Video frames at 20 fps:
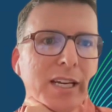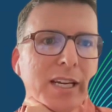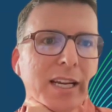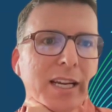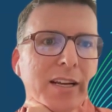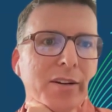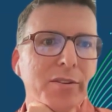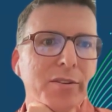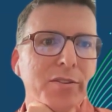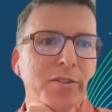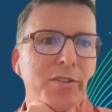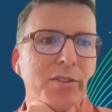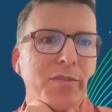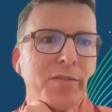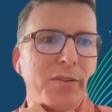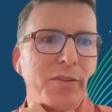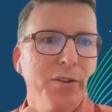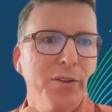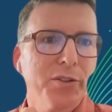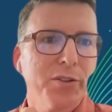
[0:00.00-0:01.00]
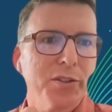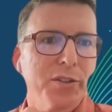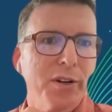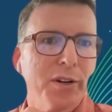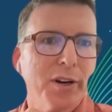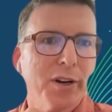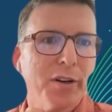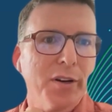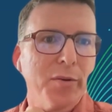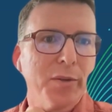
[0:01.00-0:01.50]
Here's the first
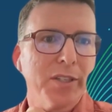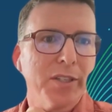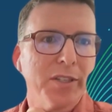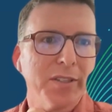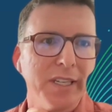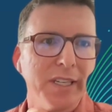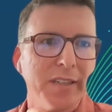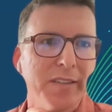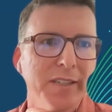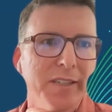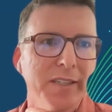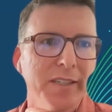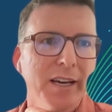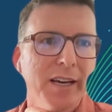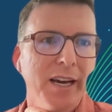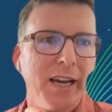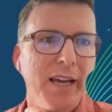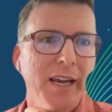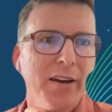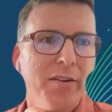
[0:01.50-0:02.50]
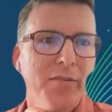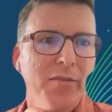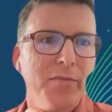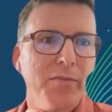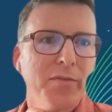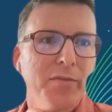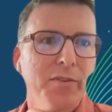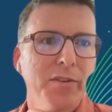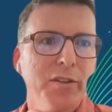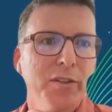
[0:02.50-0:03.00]
scenario, which is easy. I
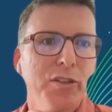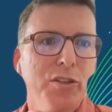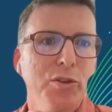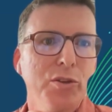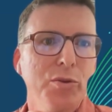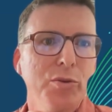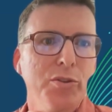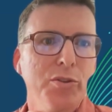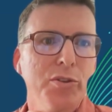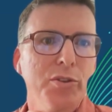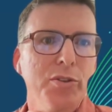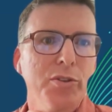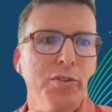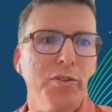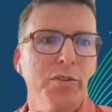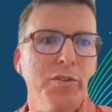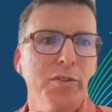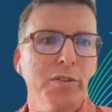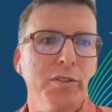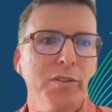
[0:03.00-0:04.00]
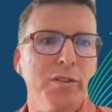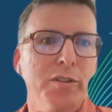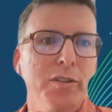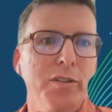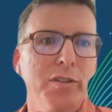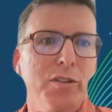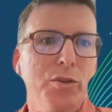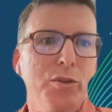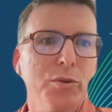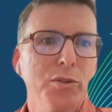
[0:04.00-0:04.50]
have users
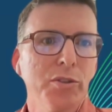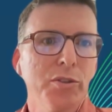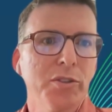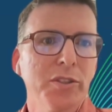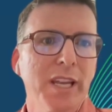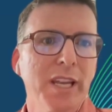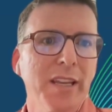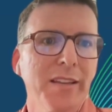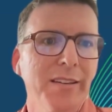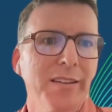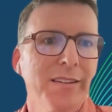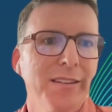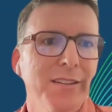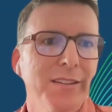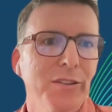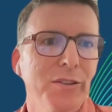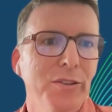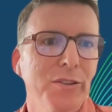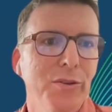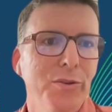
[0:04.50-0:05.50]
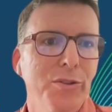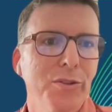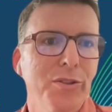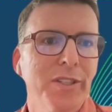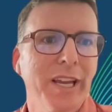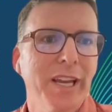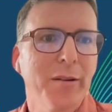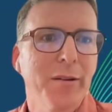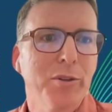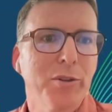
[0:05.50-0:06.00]
ta user
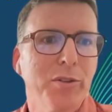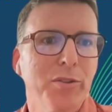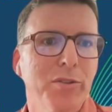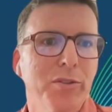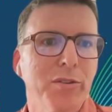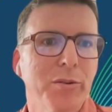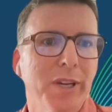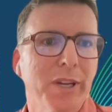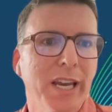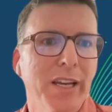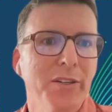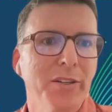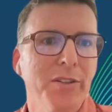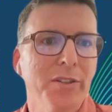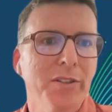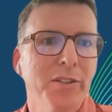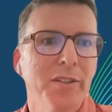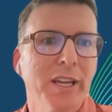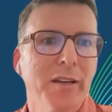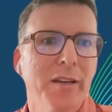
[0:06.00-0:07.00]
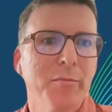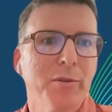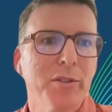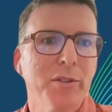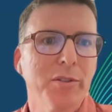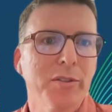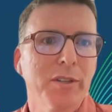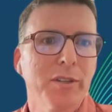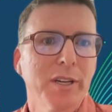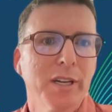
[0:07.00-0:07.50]
tables, location
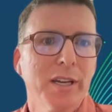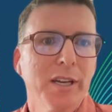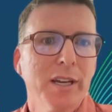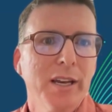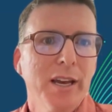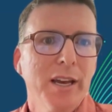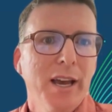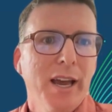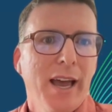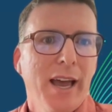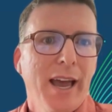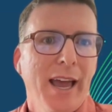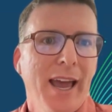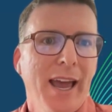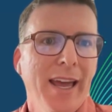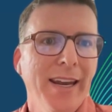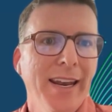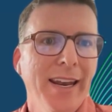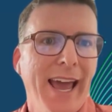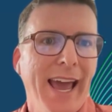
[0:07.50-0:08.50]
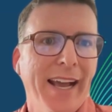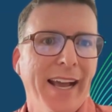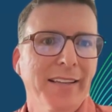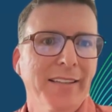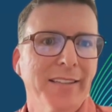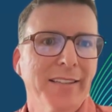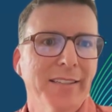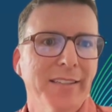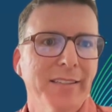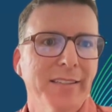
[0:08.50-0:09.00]
tables, and
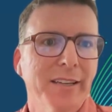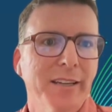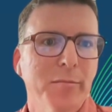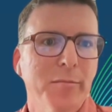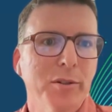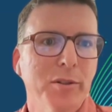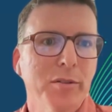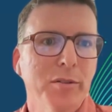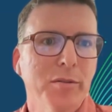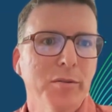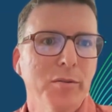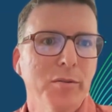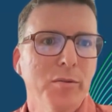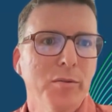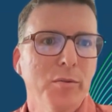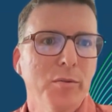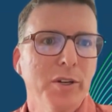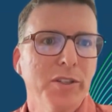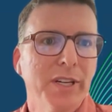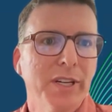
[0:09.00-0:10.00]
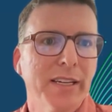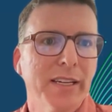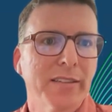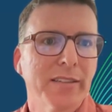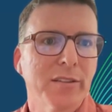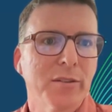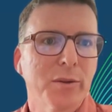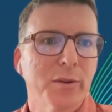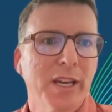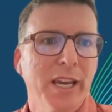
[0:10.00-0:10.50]
accident table, which has
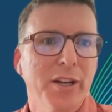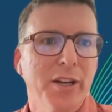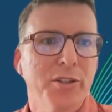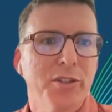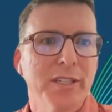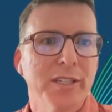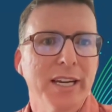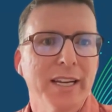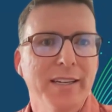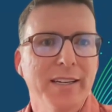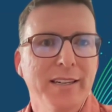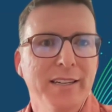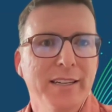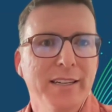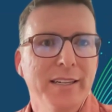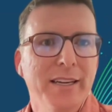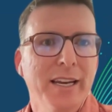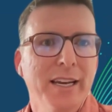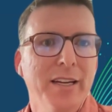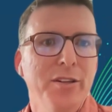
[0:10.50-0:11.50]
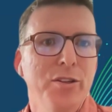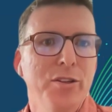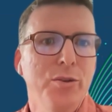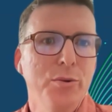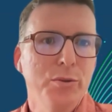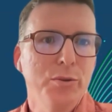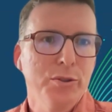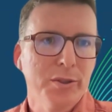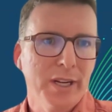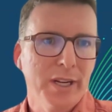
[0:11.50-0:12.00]
the location ID and
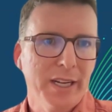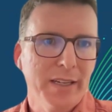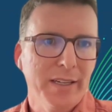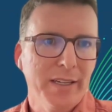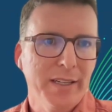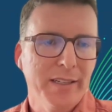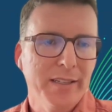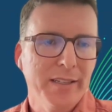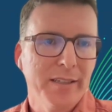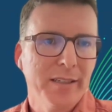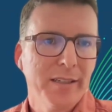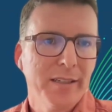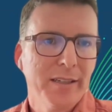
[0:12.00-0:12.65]
user ID.